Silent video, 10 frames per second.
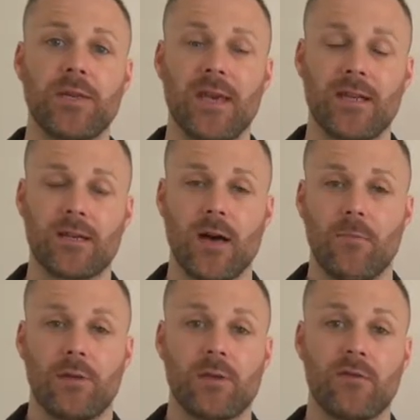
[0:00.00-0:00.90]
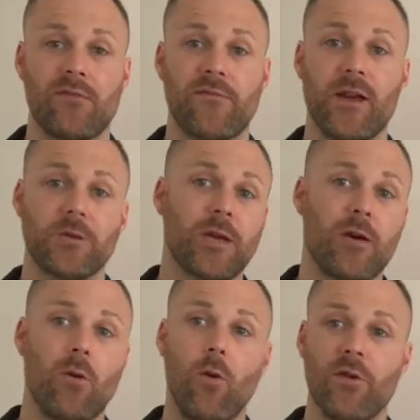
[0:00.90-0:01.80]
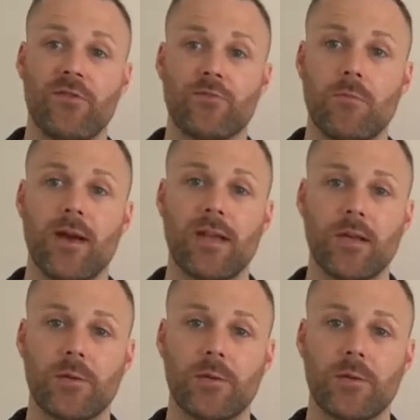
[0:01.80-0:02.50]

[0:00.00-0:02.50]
geared up to flush out all of the remaining